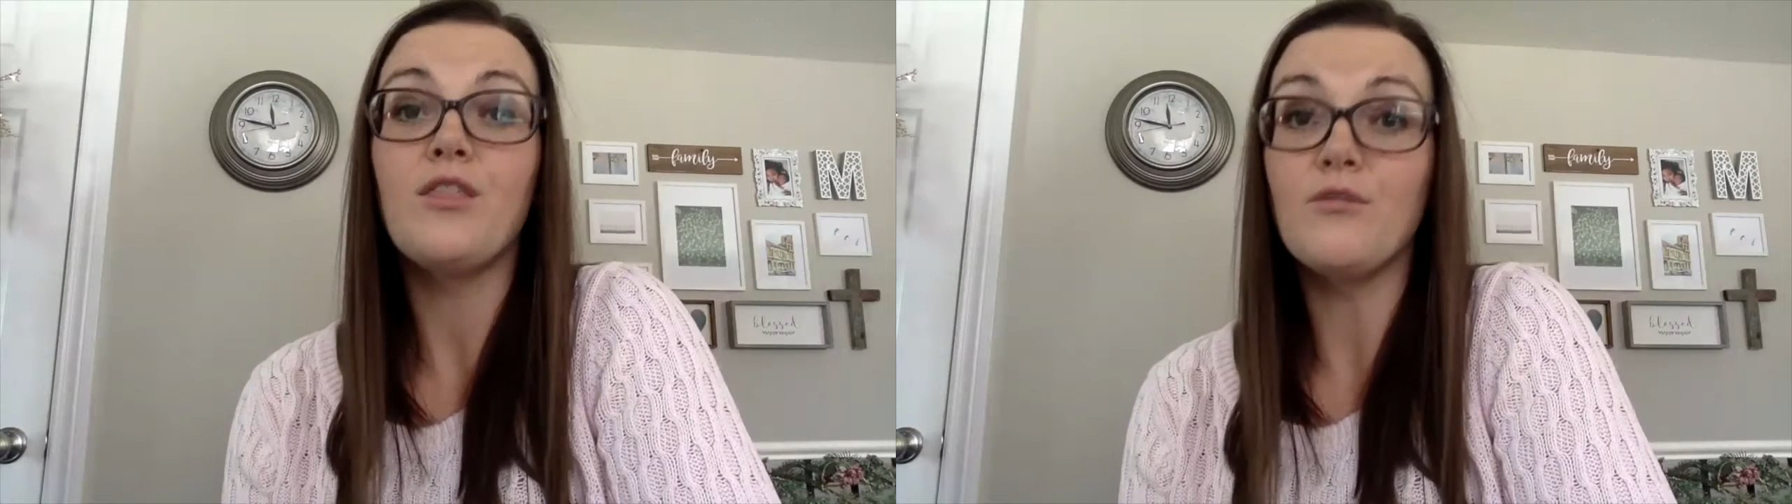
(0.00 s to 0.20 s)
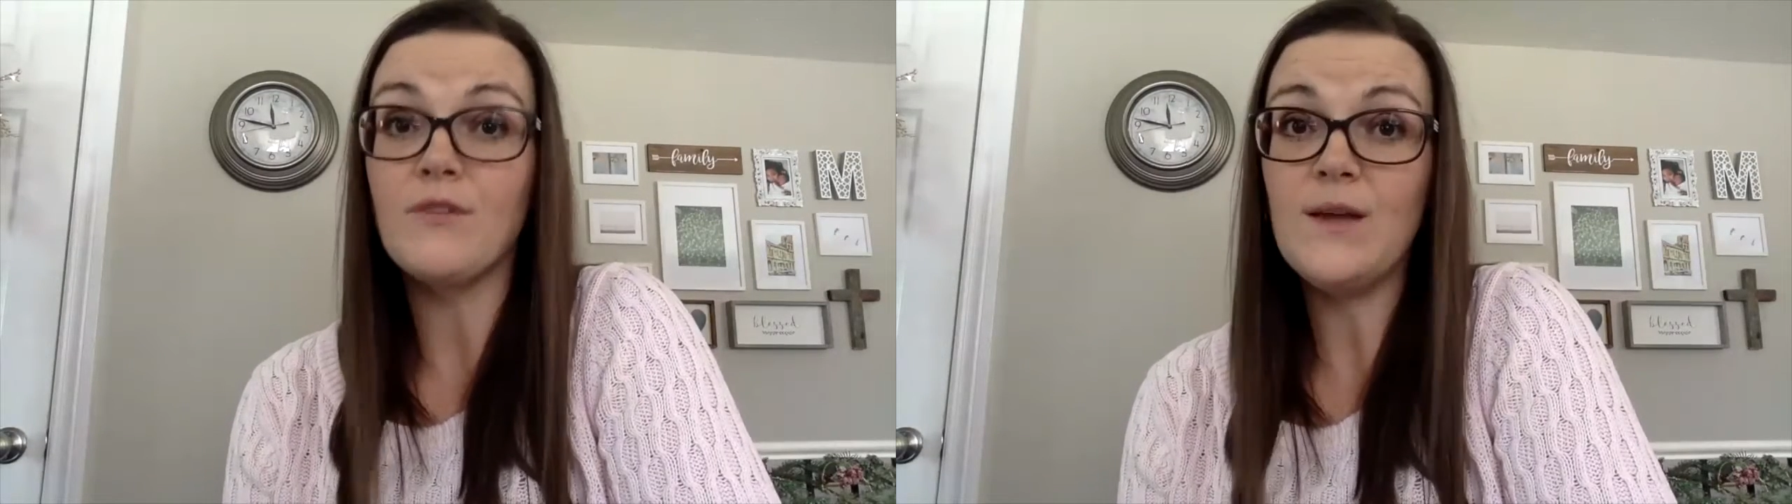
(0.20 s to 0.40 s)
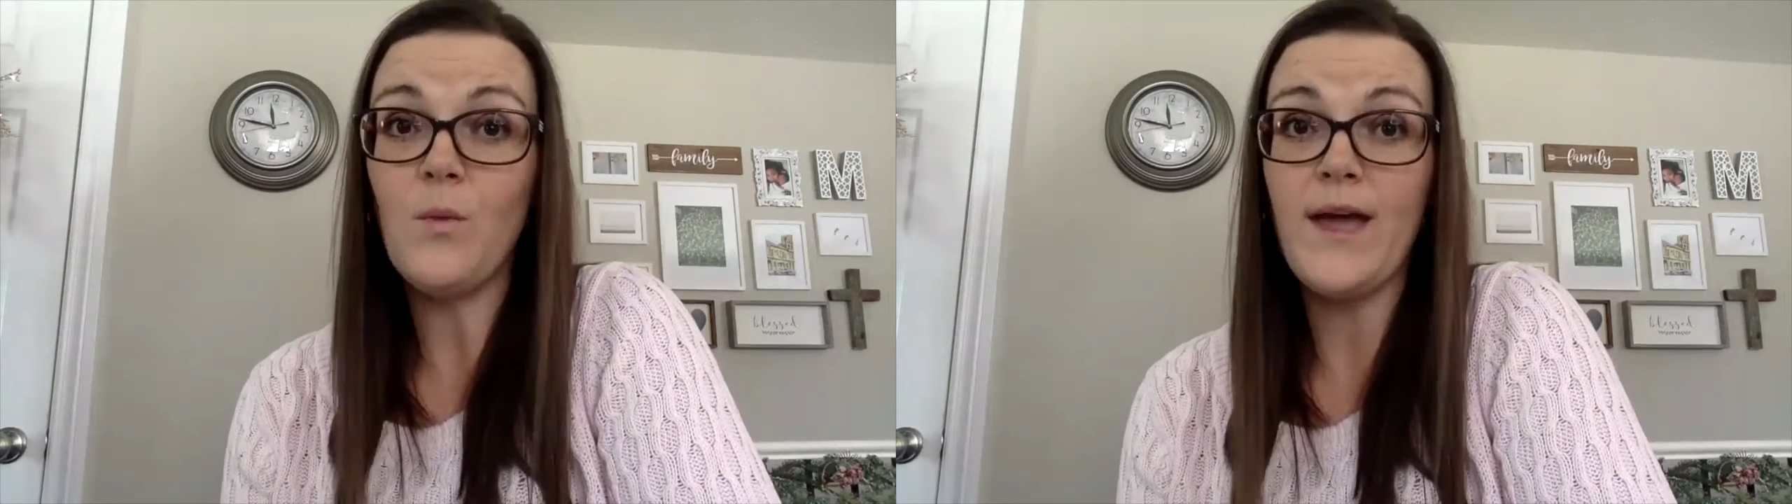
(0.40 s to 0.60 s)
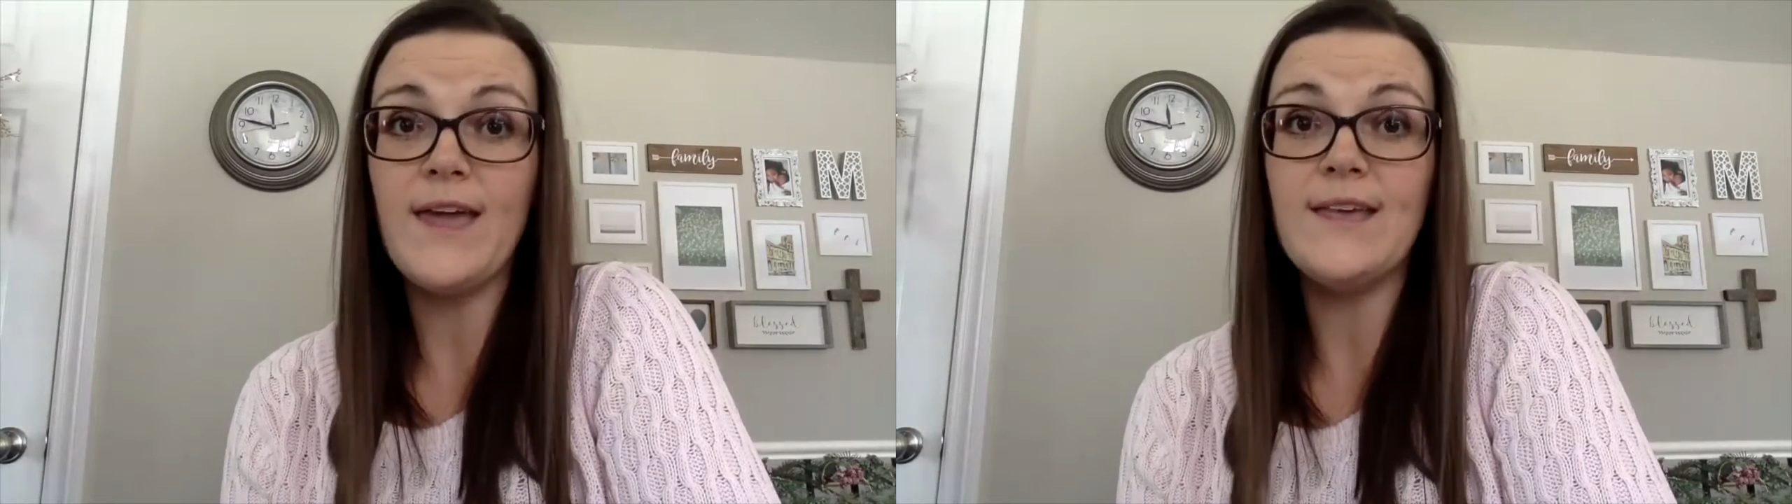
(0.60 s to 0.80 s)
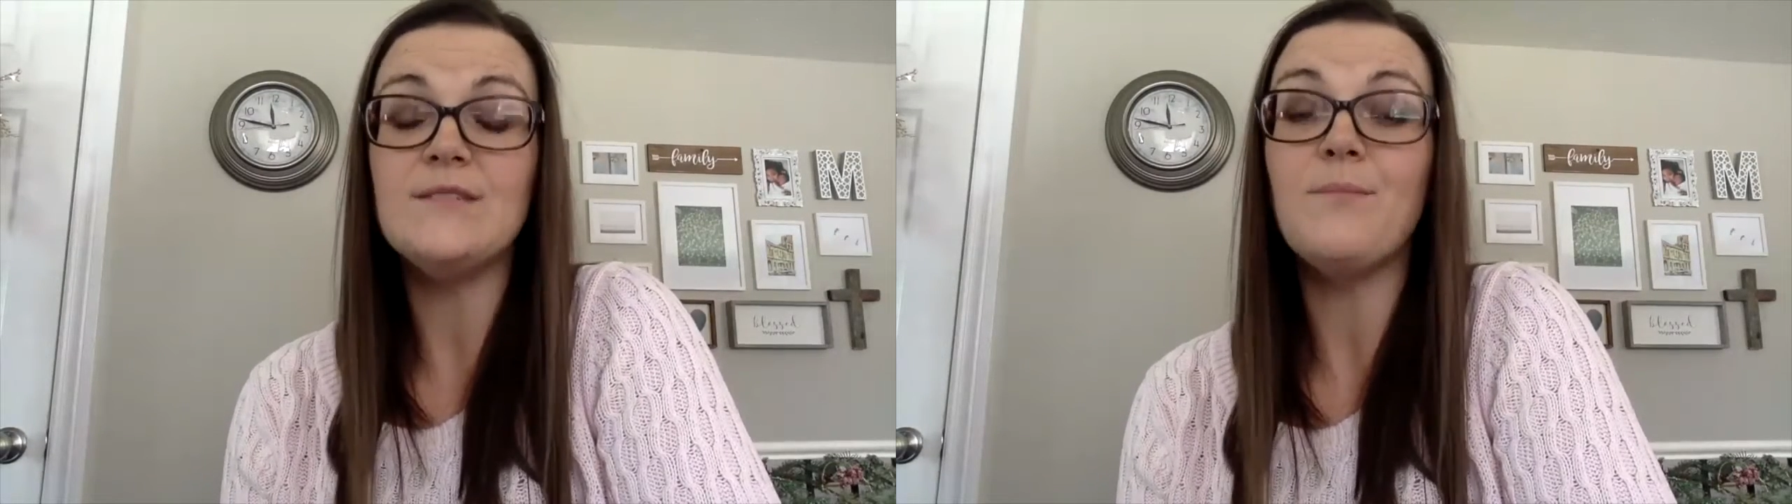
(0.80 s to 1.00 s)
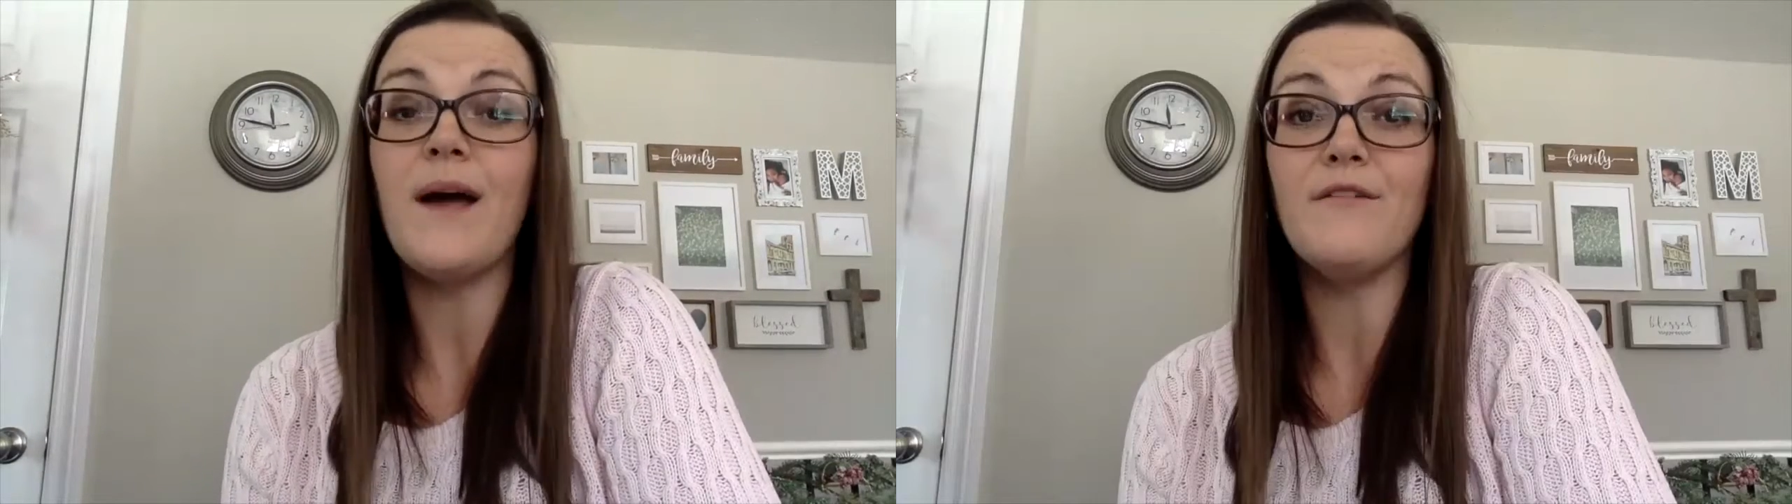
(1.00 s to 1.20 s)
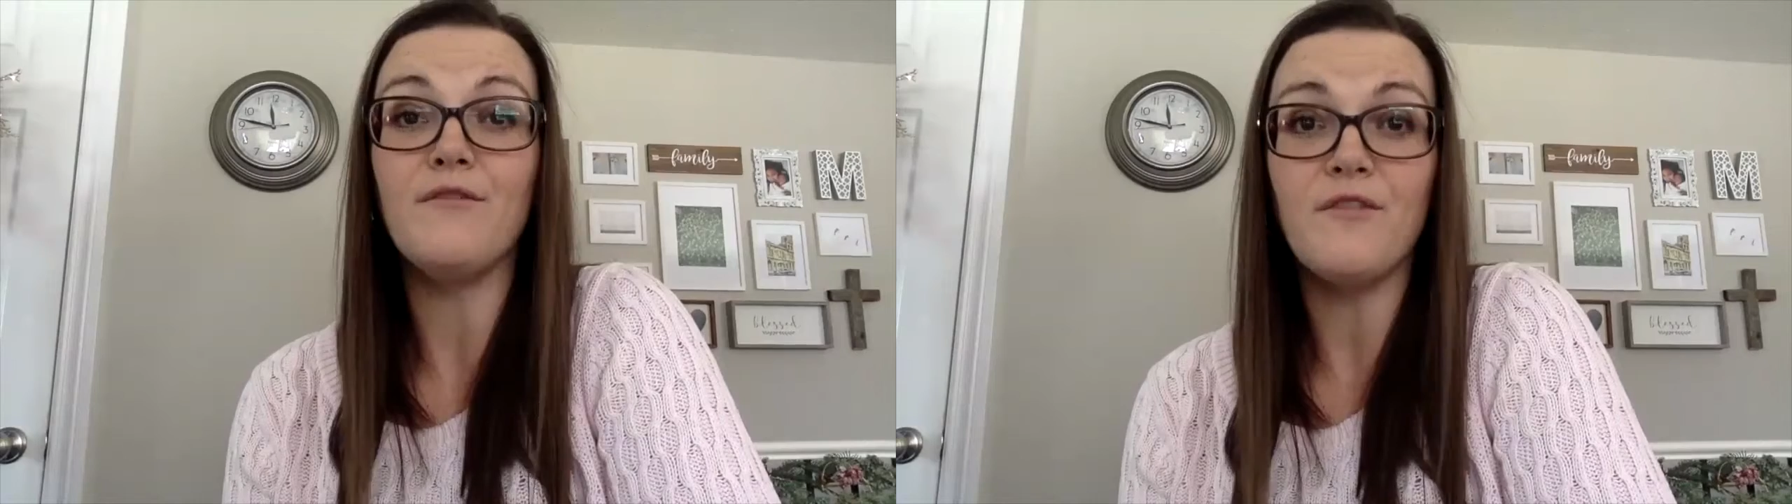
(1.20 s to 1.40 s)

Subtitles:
three ways by